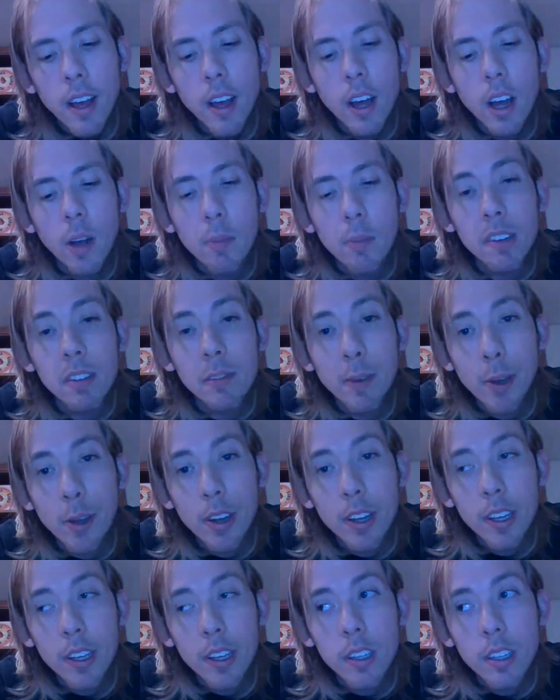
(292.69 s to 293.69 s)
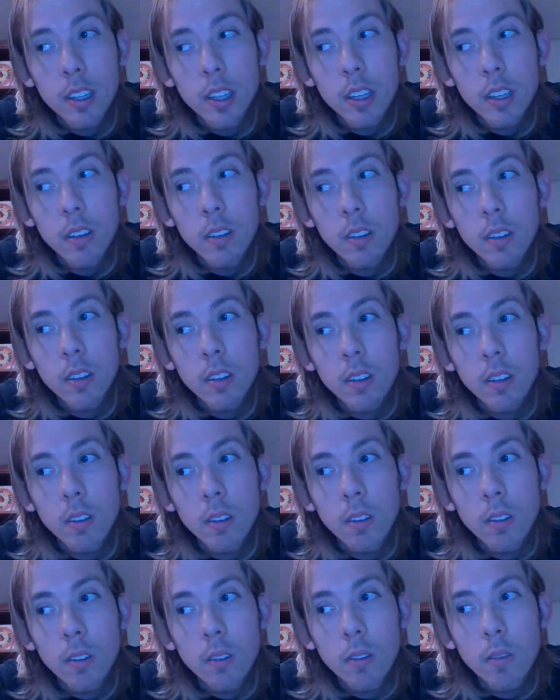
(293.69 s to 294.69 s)
It's very,
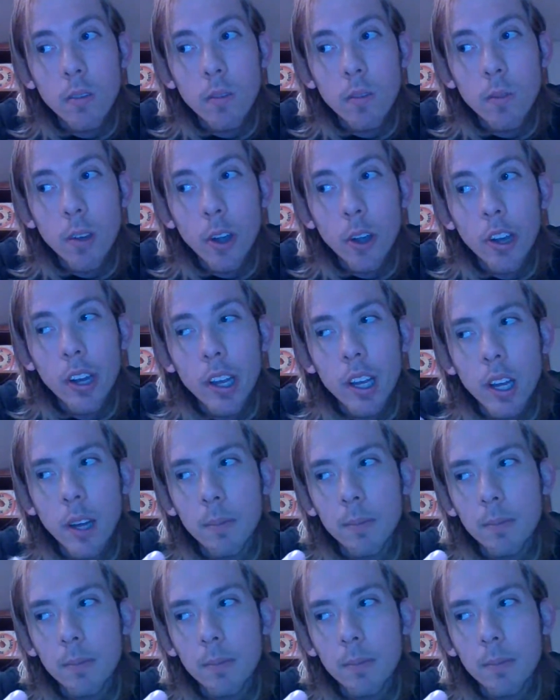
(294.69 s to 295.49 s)
very